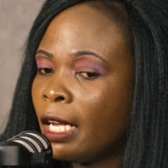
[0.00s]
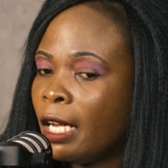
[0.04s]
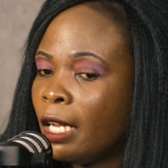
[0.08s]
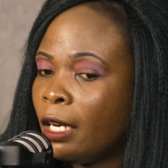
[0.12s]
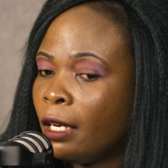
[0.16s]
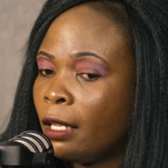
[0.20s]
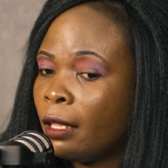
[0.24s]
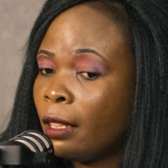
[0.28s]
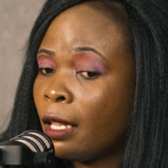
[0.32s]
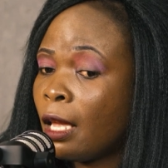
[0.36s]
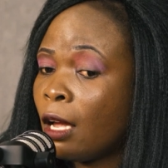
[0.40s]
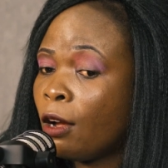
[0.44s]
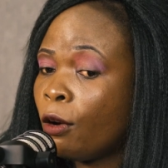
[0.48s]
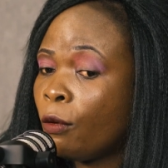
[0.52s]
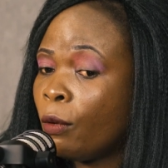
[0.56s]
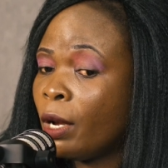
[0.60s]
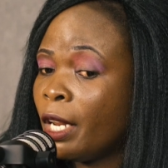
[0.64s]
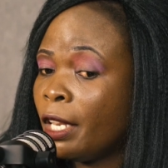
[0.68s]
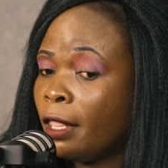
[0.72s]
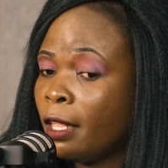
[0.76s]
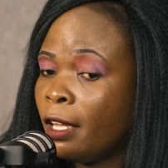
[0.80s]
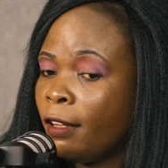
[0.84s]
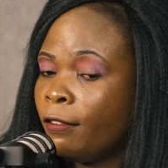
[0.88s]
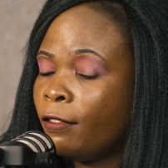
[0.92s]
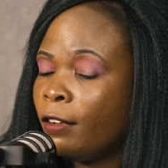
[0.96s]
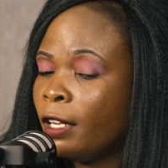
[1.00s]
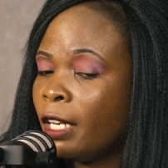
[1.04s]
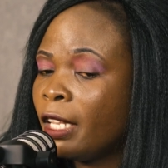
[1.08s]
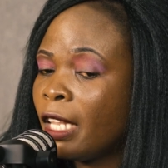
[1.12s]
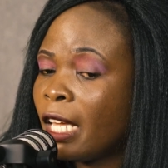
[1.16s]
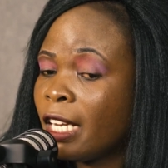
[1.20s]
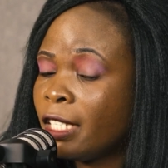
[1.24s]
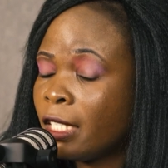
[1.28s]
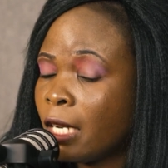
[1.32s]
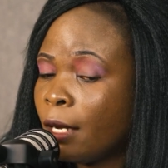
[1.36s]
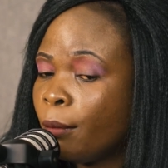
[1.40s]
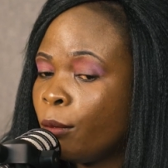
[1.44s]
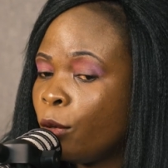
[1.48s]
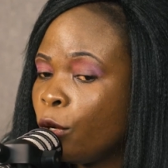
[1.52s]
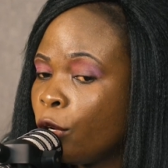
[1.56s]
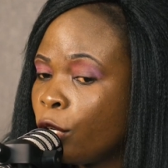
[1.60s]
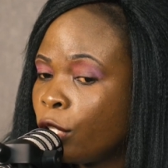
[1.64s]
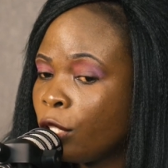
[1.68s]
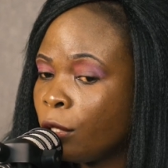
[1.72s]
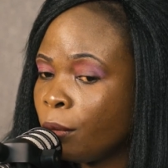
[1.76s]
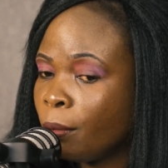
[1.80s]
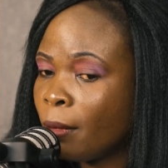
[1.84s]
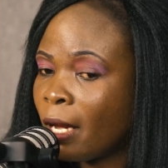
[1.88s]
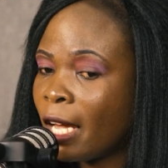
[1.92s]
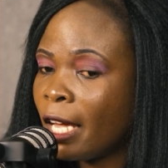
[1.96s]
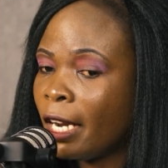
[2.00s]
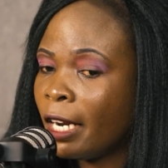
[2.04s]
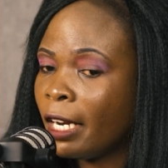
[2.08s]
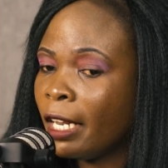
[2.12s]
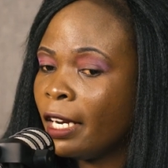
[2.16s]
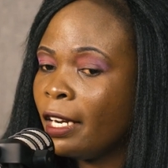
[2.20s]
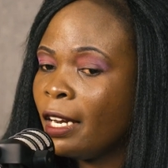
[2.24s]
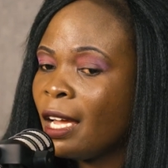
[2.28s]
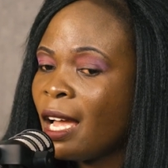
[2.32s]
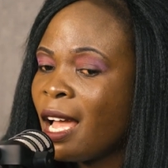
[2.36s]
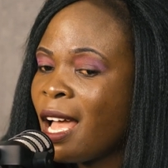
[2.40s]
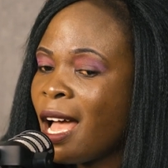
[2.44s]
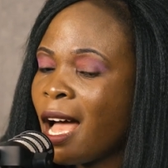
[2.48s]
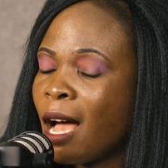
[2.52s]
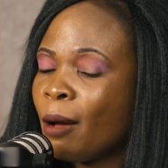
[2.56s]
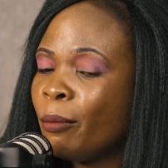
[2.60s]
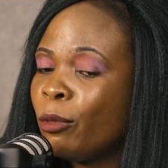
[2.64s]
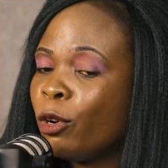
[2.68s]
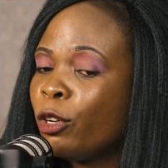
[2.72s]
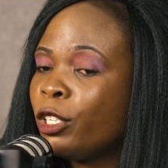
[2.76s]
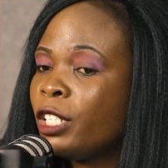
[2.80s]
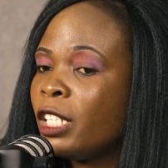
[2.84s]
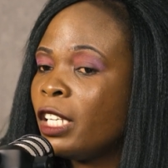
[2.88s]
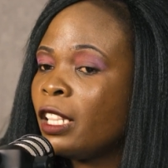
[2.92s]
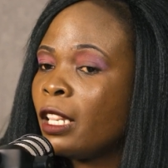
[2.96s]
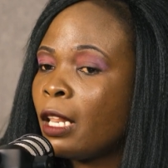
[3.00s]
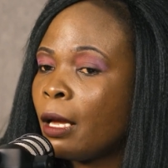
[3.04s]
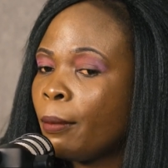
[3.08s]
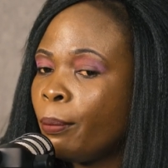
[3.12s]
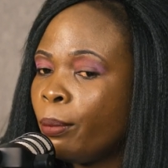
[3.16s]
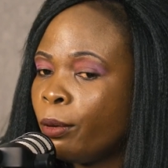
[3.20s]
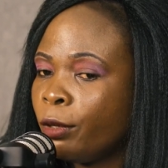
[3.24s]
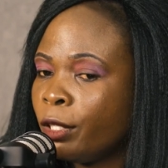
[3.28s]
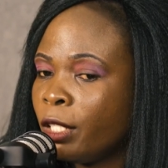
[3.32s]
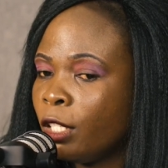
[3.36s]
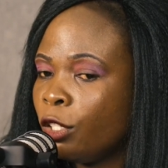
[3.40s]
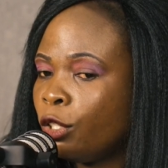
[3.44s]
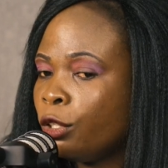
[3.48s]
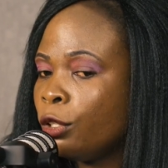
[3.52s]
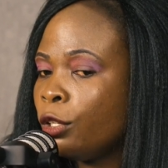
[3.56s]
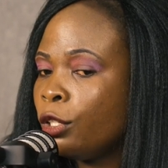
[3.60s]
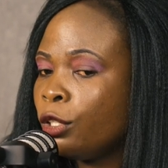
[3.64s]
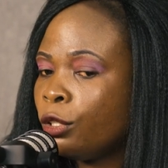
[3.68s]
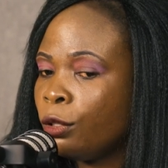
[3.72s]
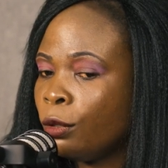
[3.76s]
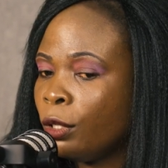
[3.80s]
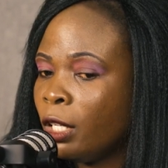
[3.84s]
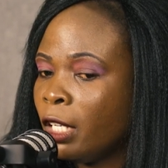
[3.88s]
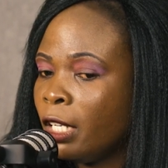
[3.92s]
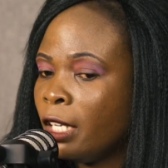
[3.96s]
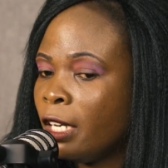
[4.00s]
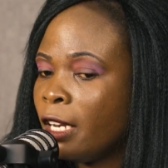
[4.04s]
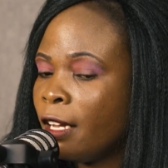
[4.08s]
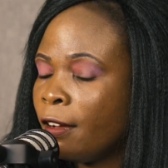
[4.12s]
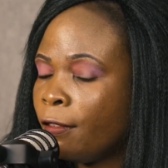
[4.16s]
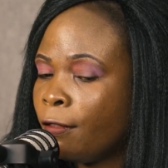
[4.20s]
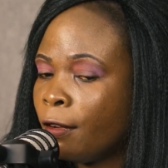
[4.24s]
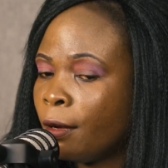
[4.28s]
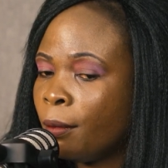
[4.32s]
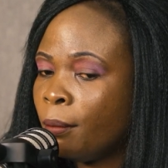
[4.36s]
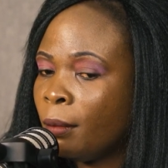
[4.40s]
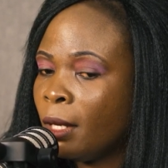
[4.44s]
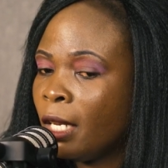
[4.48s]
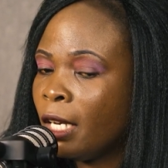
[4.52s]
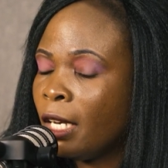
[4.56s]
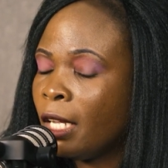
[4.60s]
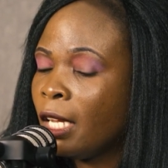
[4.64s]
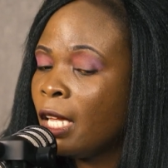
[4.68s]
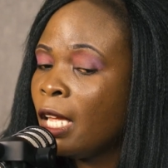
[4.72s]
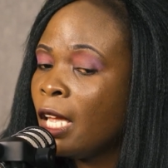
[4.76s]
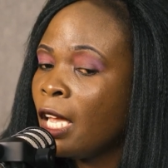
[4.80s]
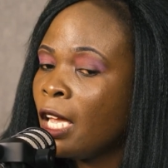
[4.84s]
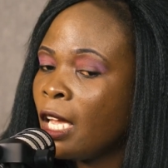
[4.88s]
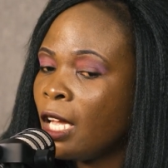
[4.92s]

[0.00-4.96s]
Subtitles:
And now when they feel that I'm not married, I'm not in the position to lead a family.